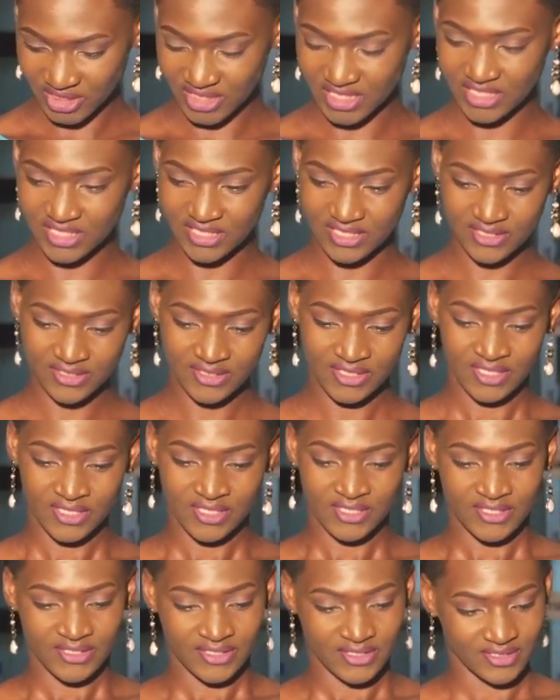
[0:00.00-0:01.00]
here.
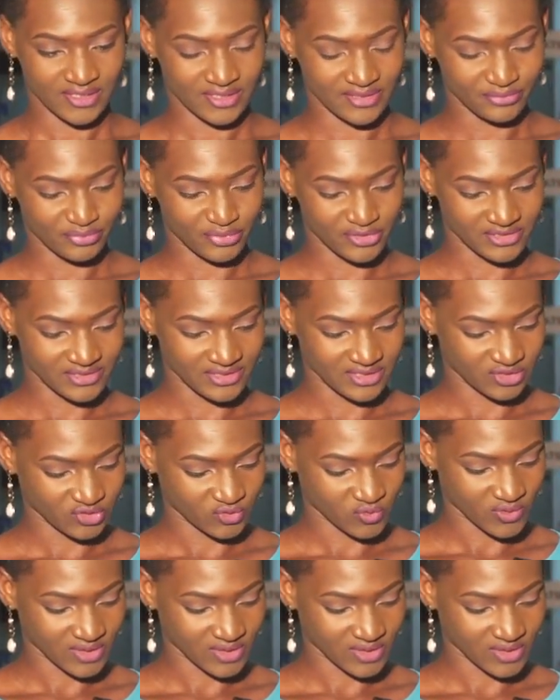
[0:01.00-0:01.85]
President